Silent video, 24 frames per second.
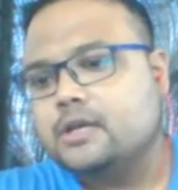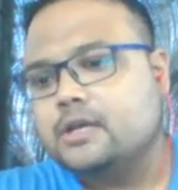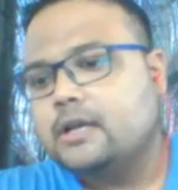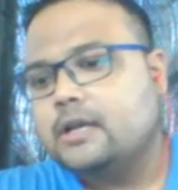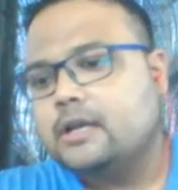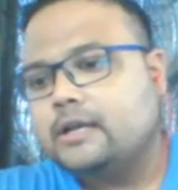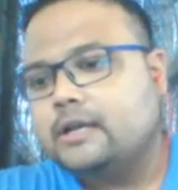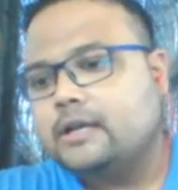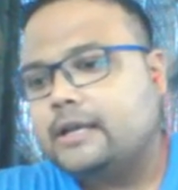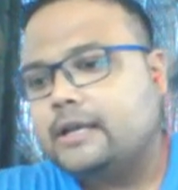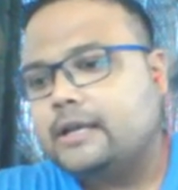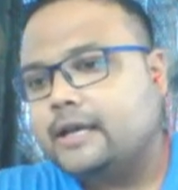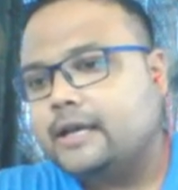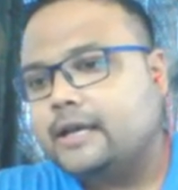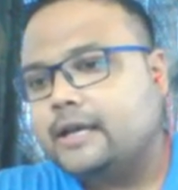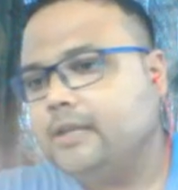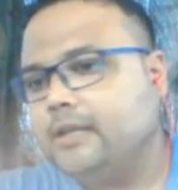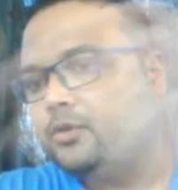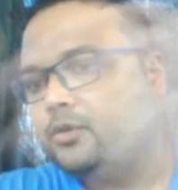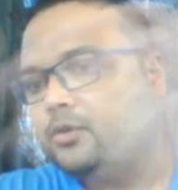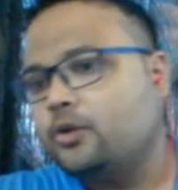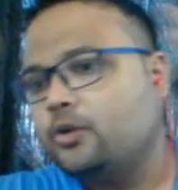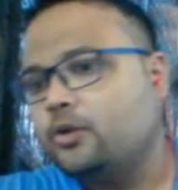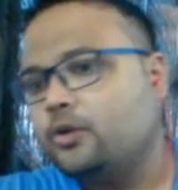then you know
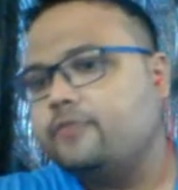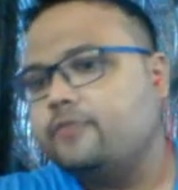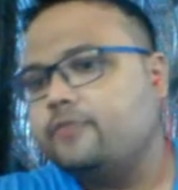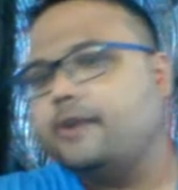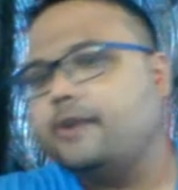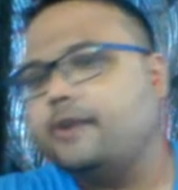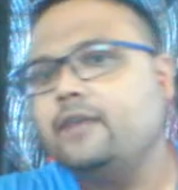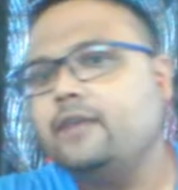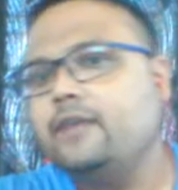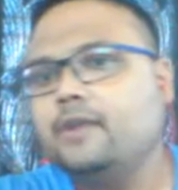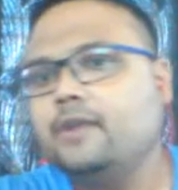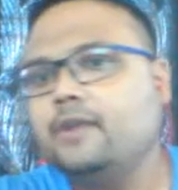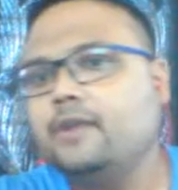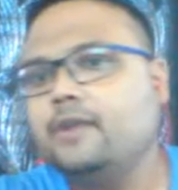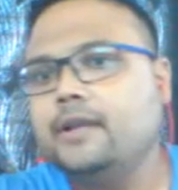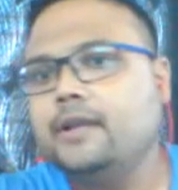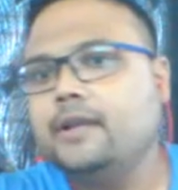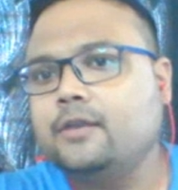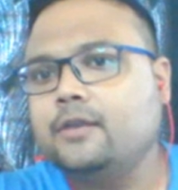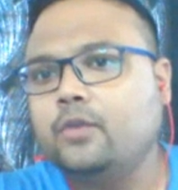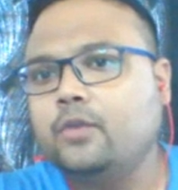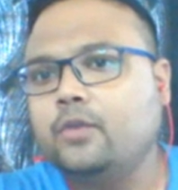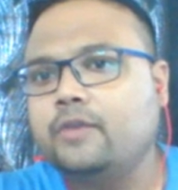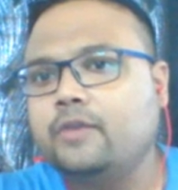it very well that
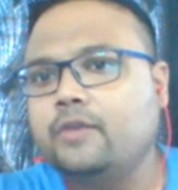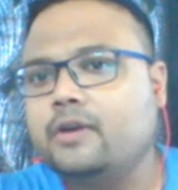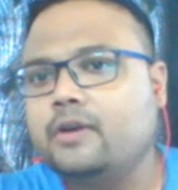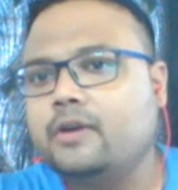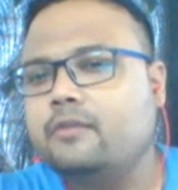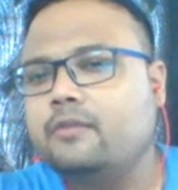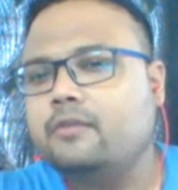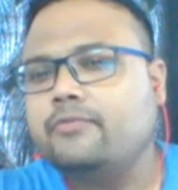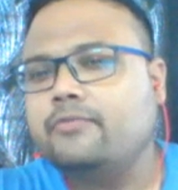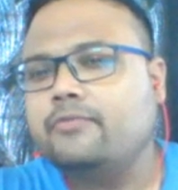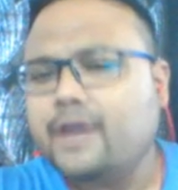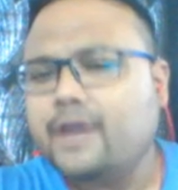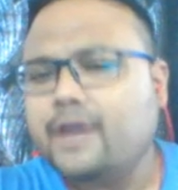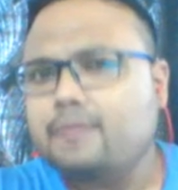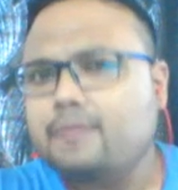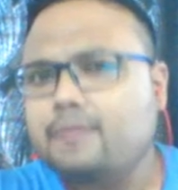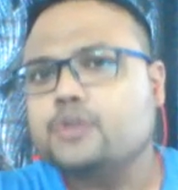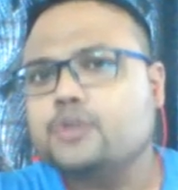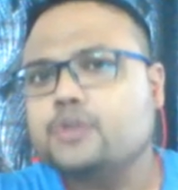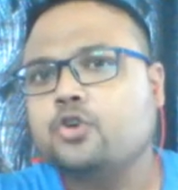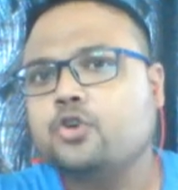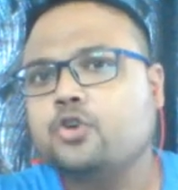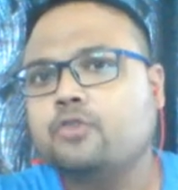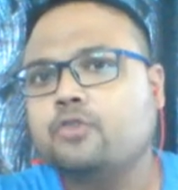we were very much
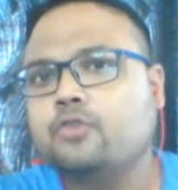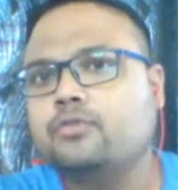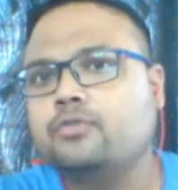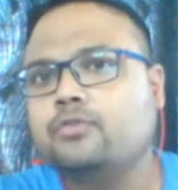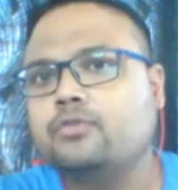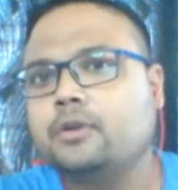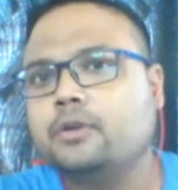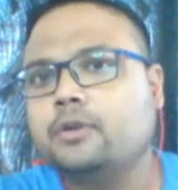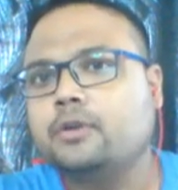hopeful